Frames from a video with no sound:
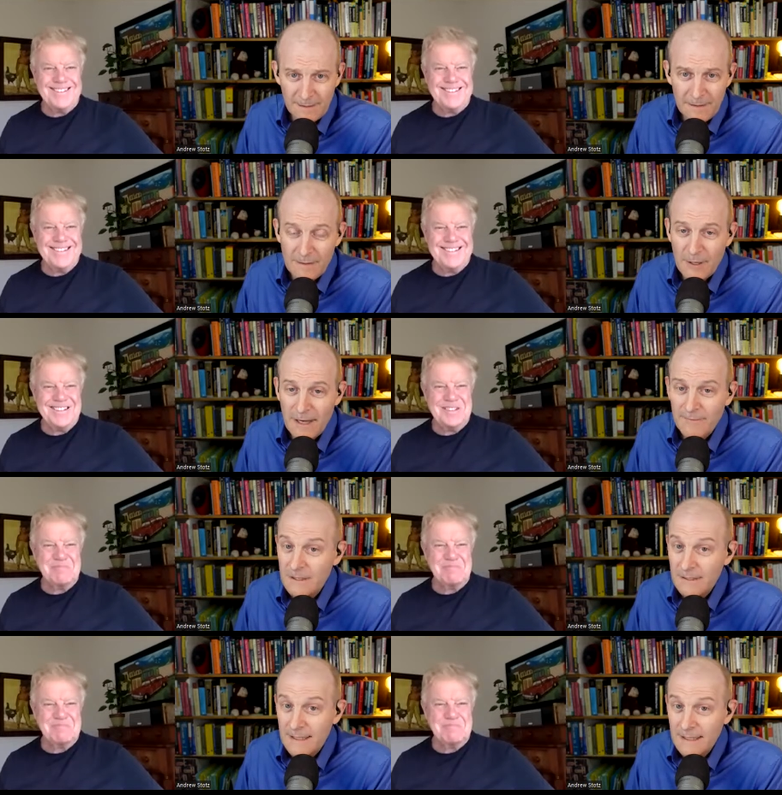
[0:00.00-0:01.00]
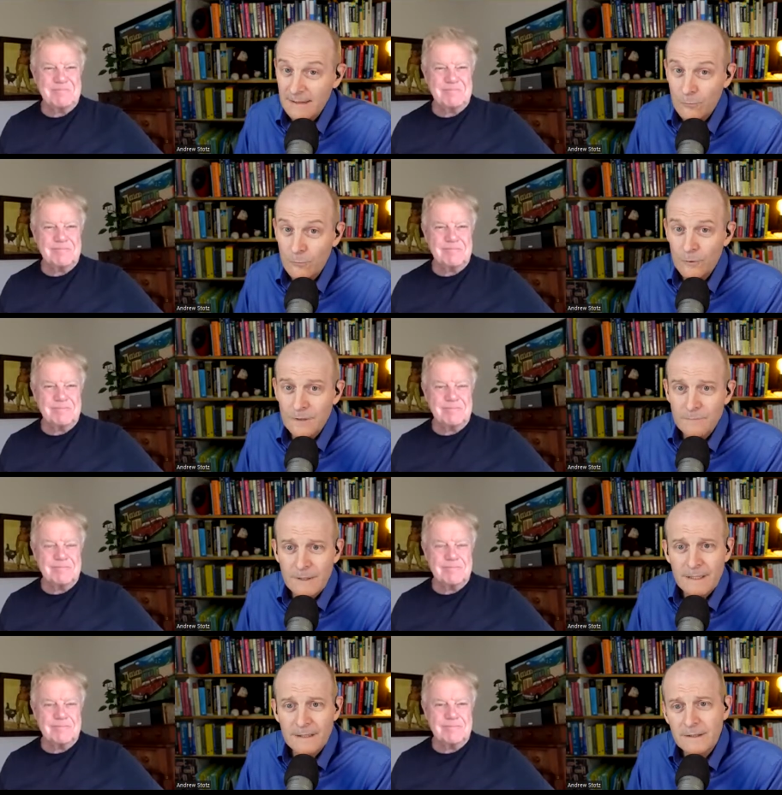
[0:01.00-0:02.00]
Speaker 1: If you haven't yet taken the risk
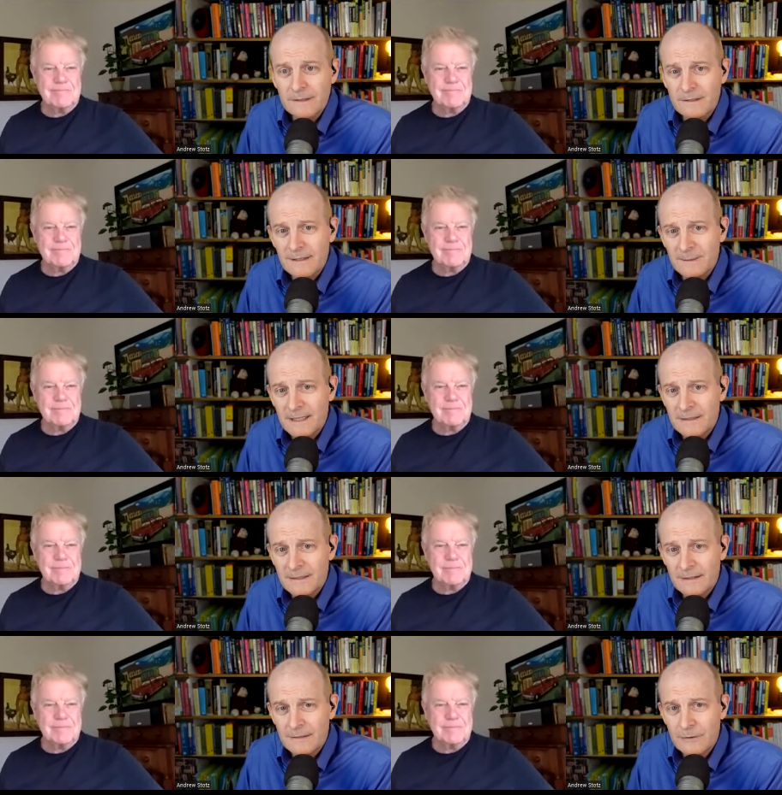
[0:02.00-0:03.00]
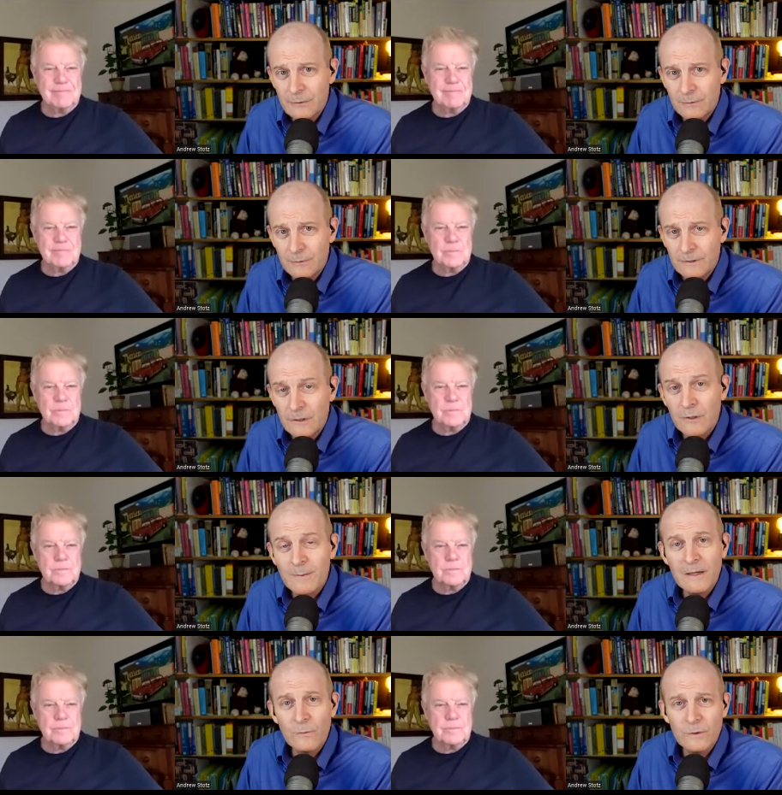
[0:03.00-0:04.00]
reduction assessment, I challenge you to go to
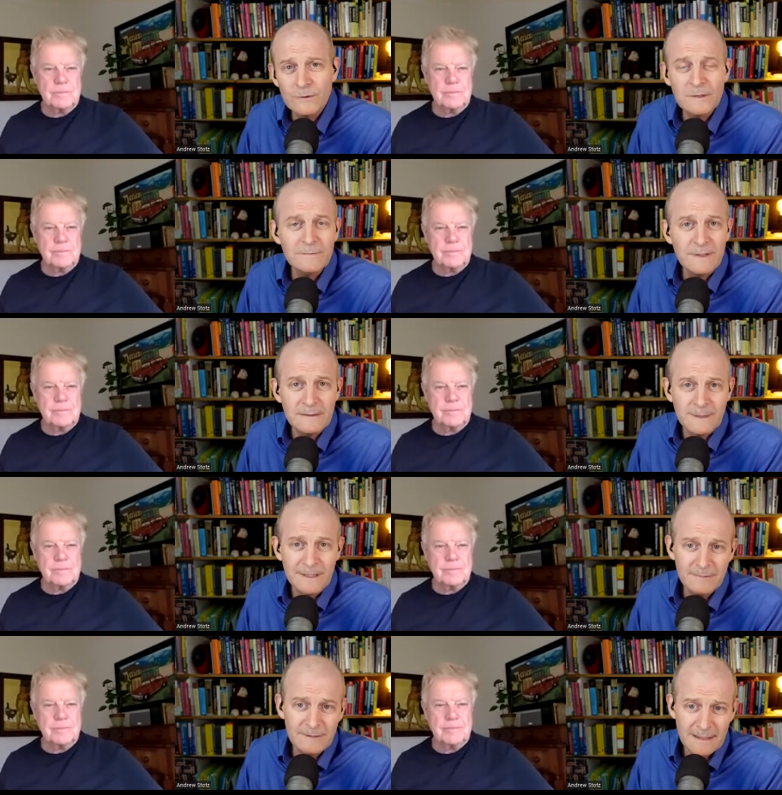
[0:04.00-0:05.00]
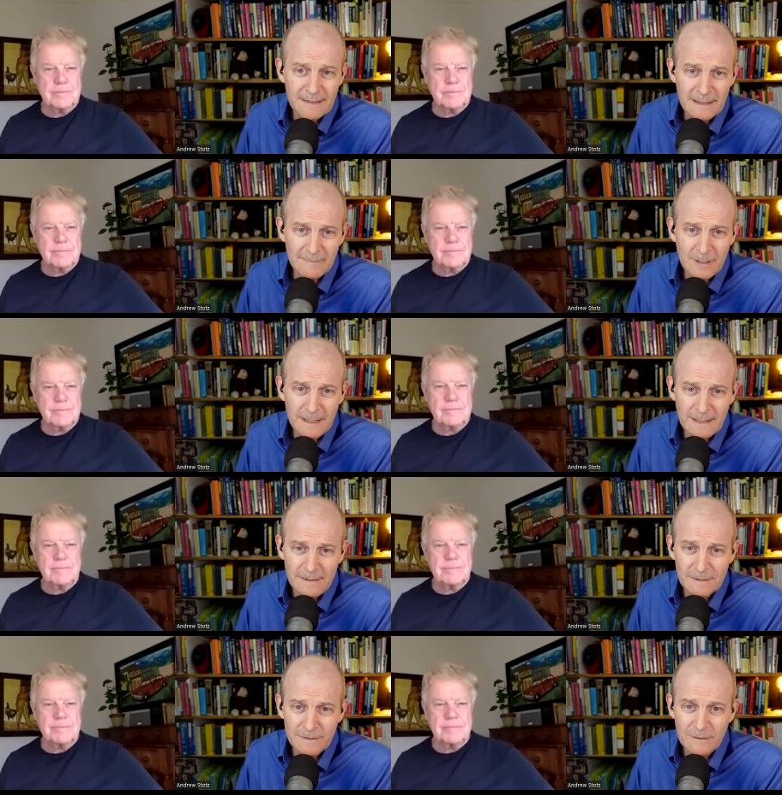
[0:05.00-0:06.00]
myworstinvestmentever.com right
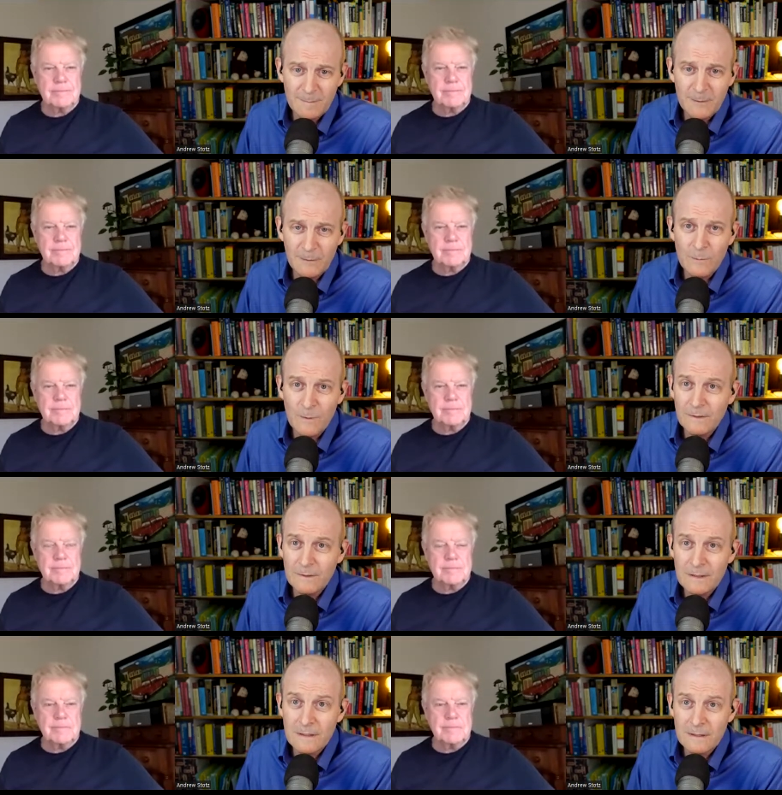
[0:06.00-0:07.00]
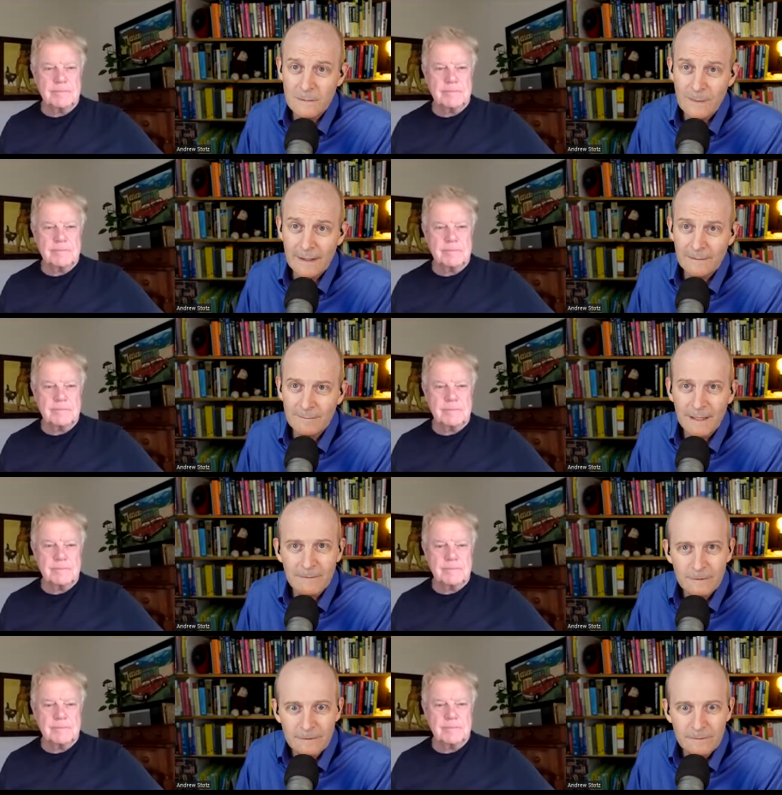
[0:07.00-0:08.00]
now and start building wealth the easy way by
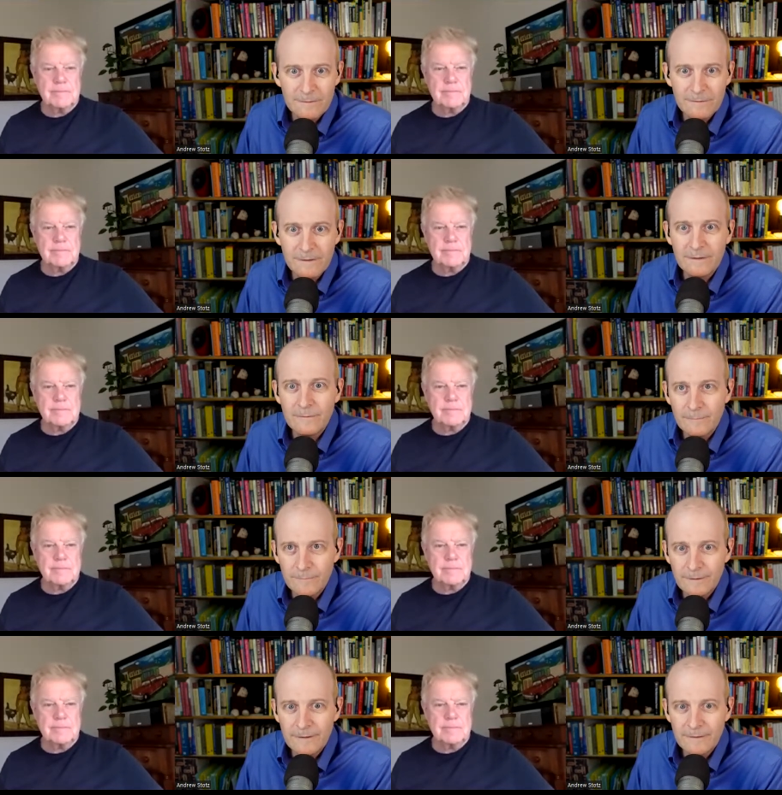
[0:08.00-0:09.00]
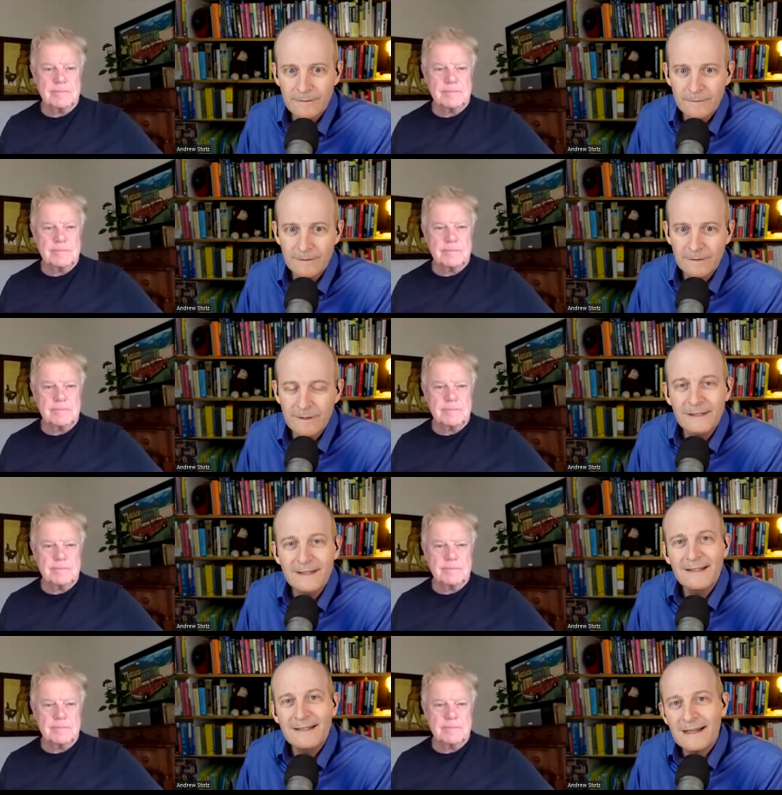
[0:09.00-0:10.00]
reducing risk.
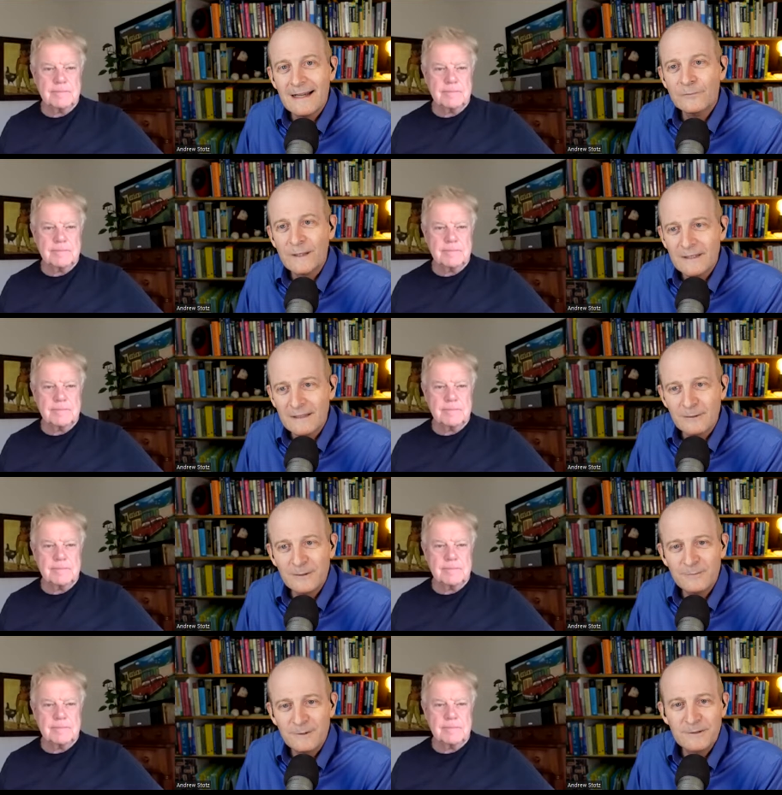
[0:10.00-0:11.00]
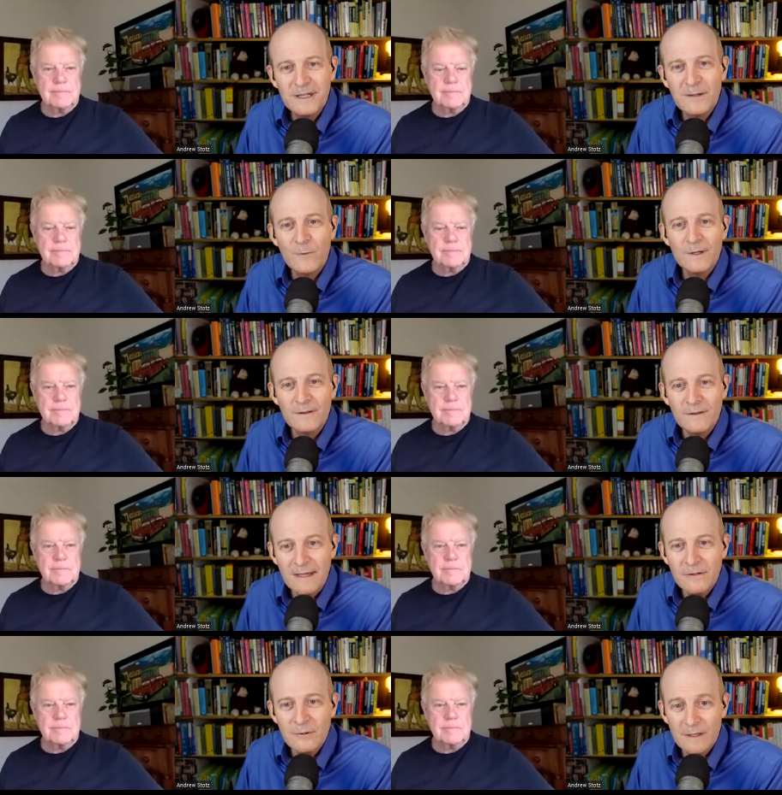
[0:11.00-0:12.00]
As we conclude, Richard, I want to
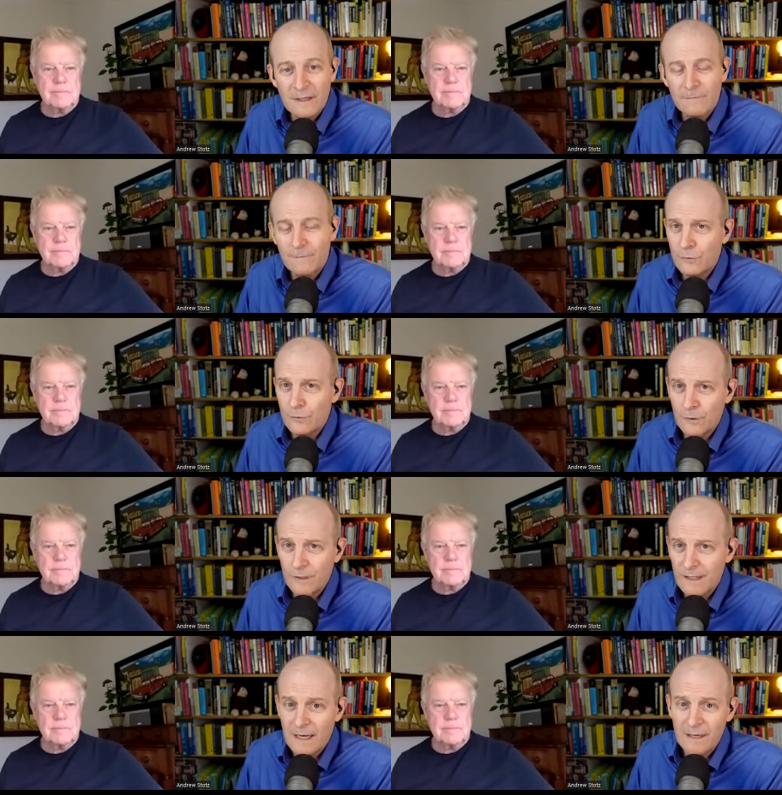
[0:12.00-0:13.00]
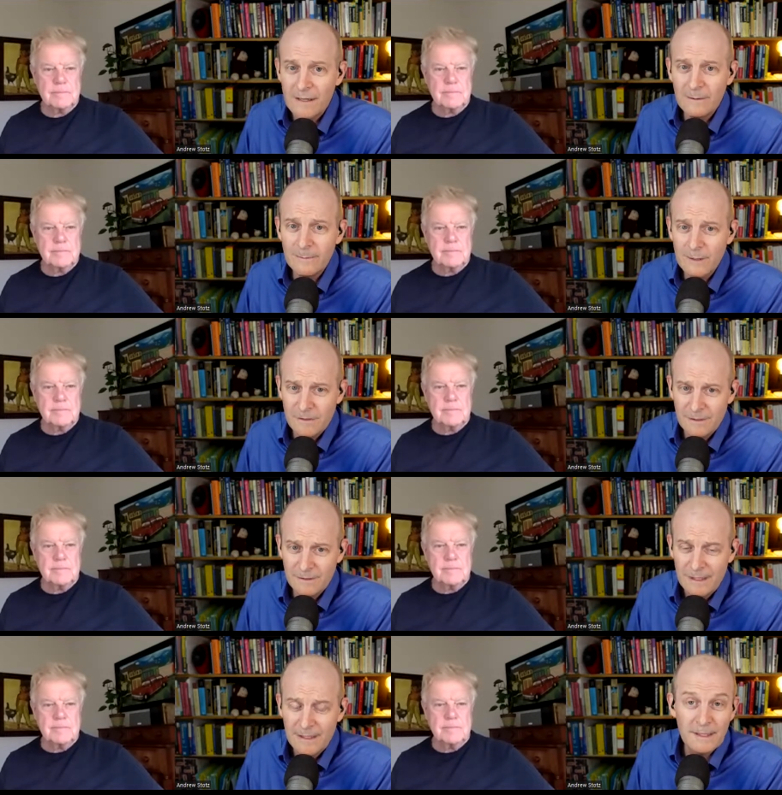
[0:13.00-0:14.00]
thank you again for joining our mission.
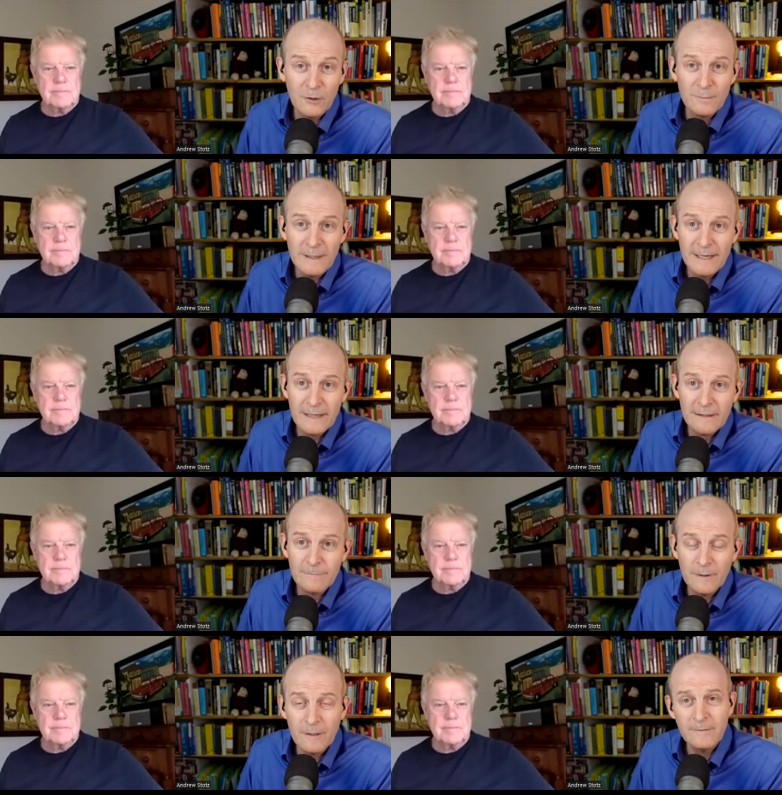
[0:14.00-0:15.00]
And on behalf of